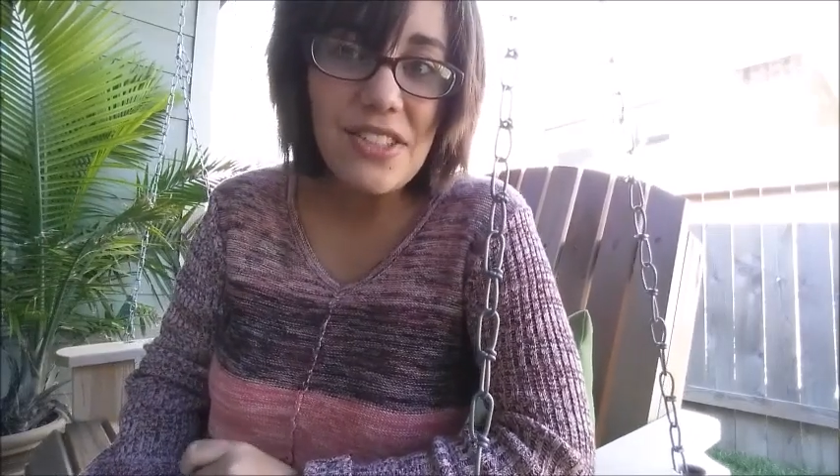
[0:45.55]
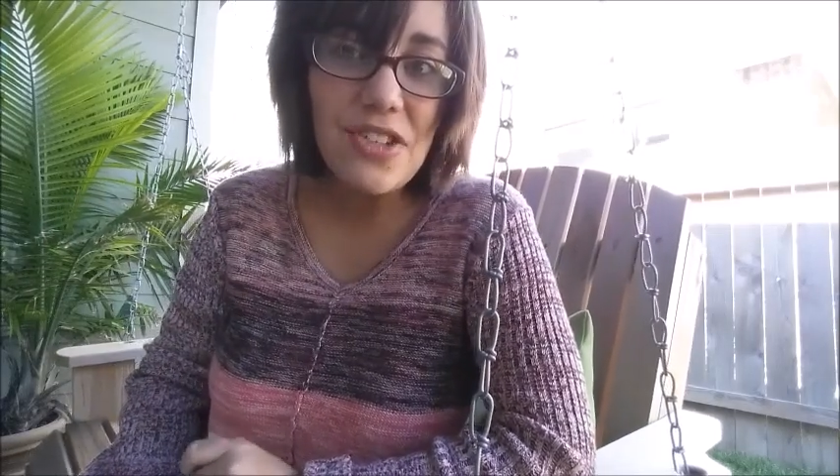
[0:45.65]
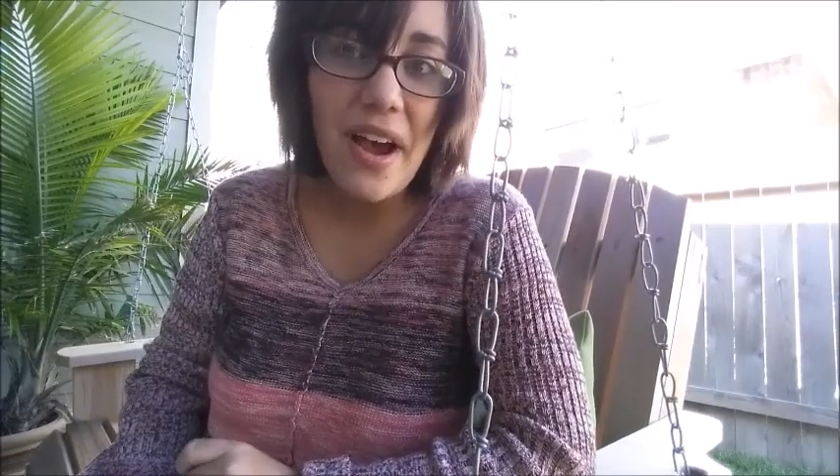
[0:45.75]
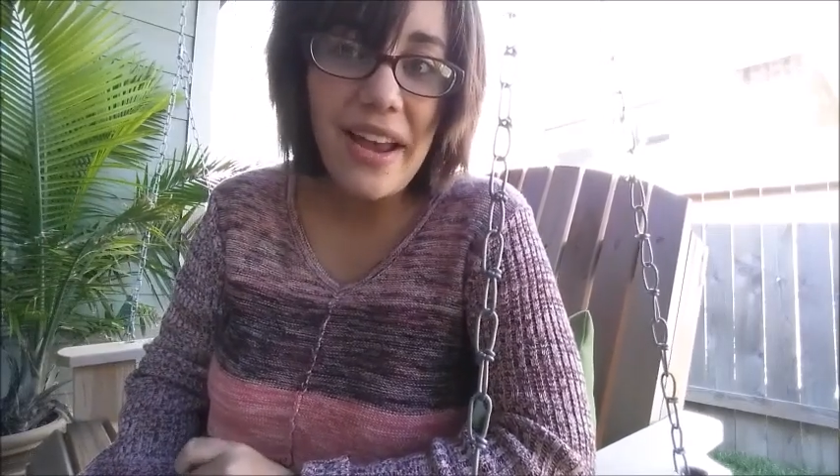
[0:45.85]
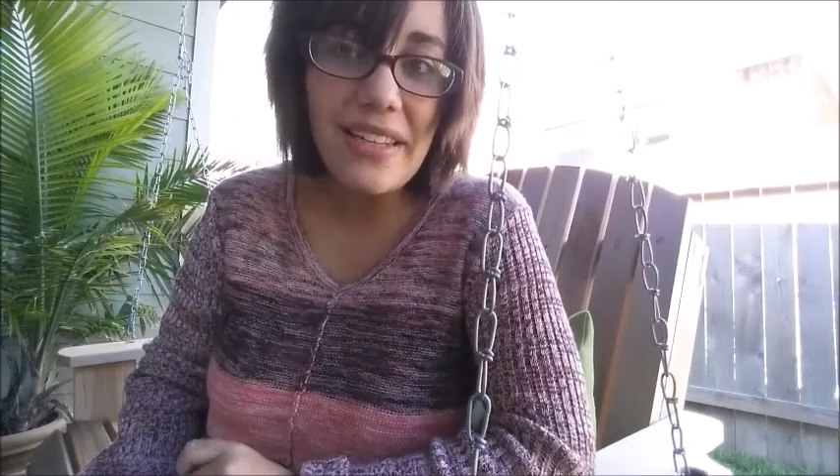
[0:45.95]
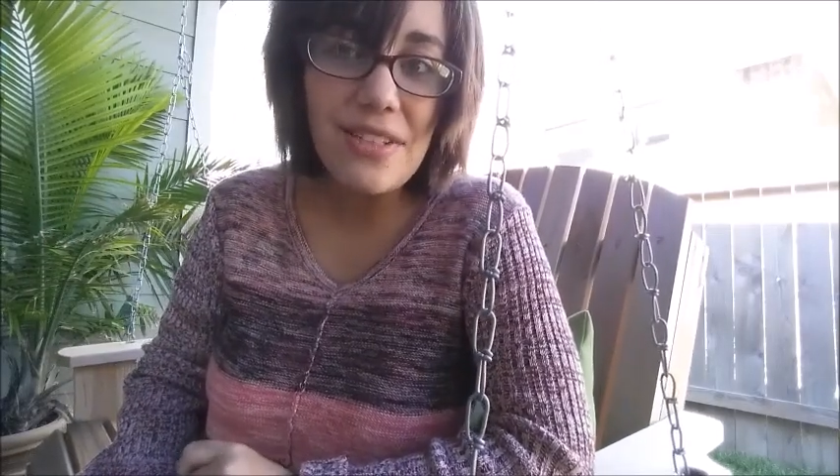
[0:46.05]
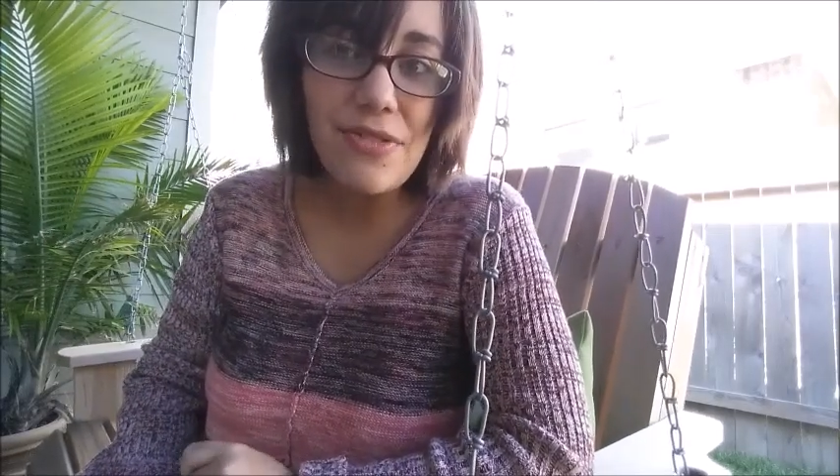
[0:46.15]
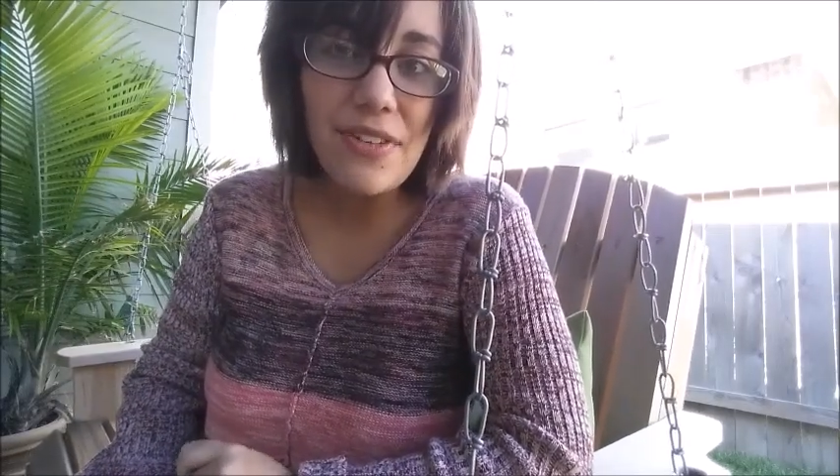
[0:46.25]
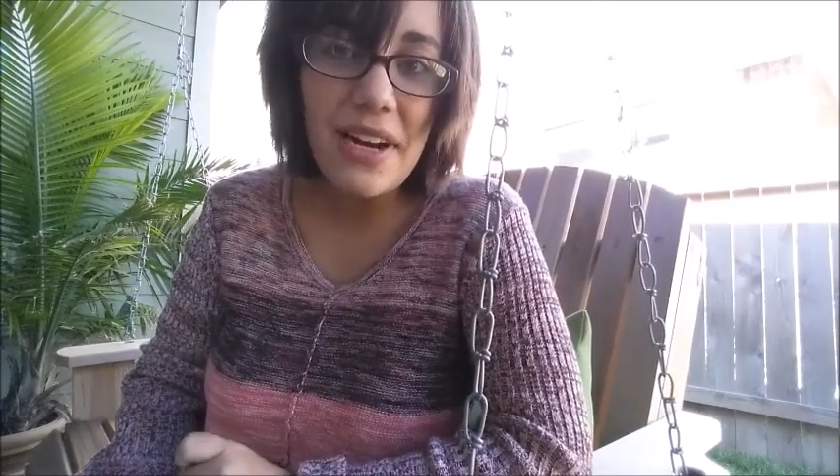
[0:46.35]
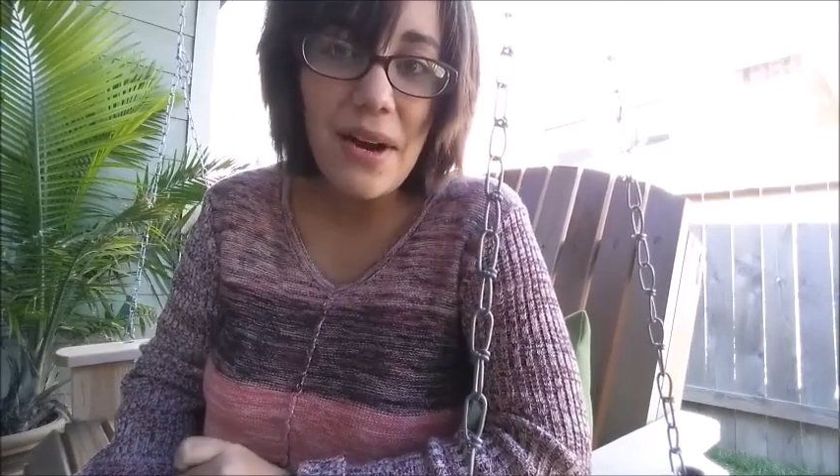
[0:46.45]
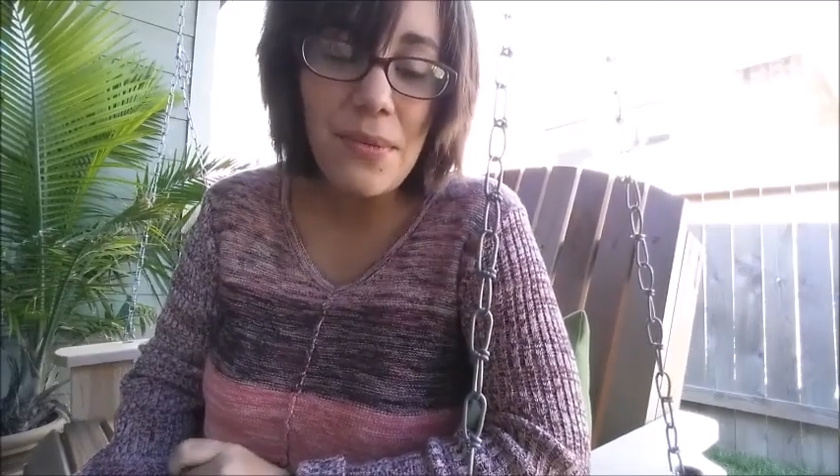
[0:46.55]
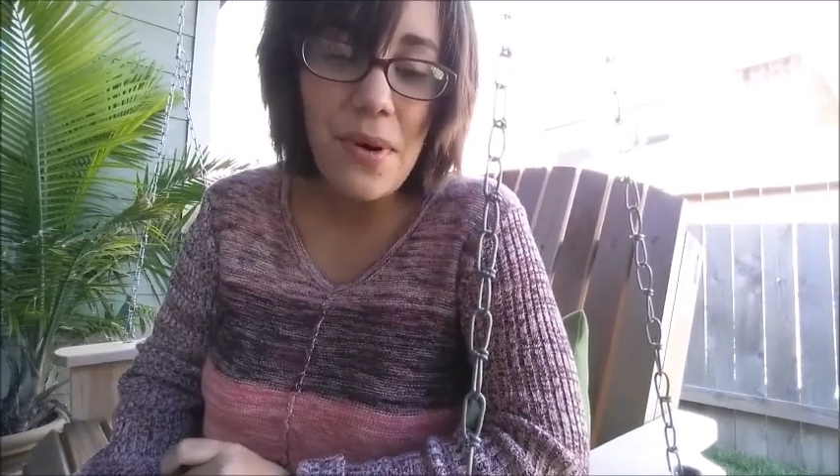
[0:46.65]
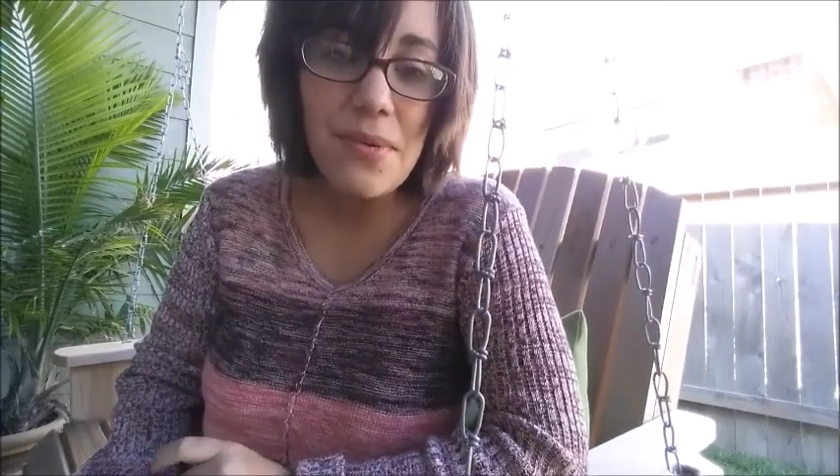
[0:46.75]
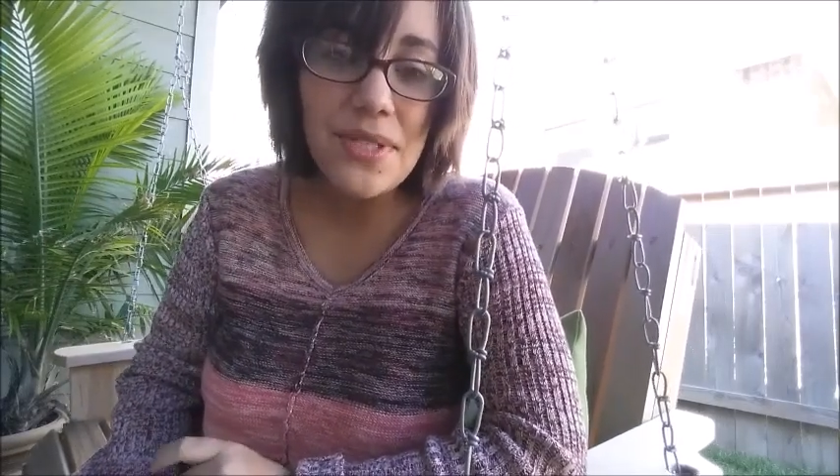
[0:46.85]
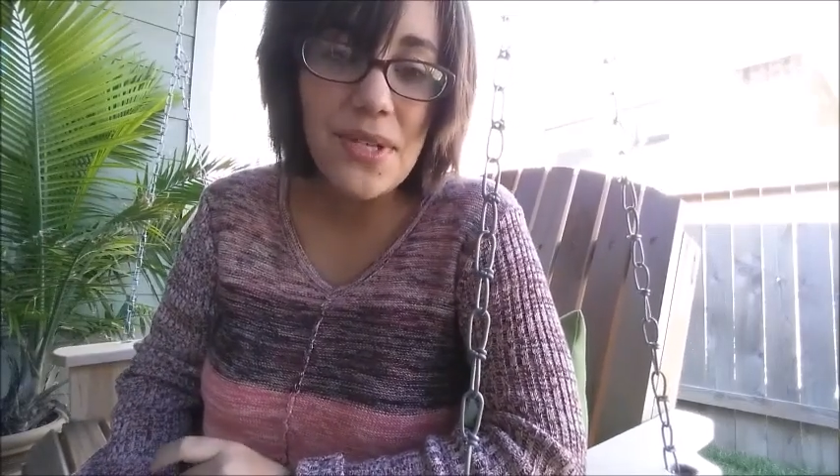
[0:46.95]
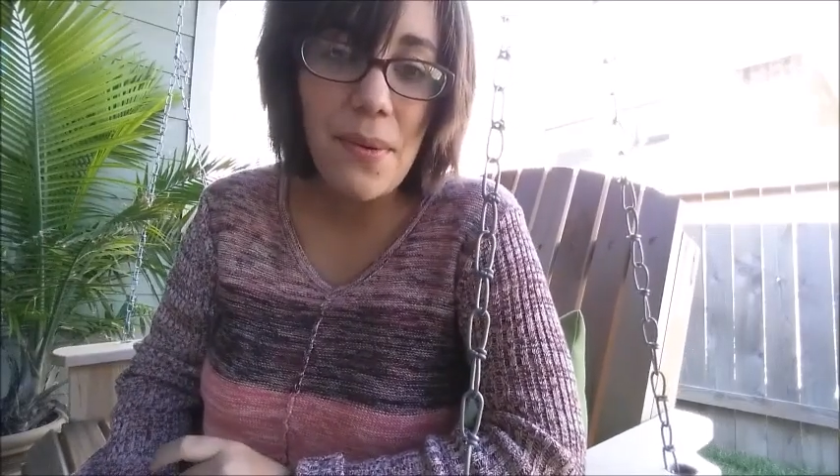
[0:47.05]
trying to figure out what was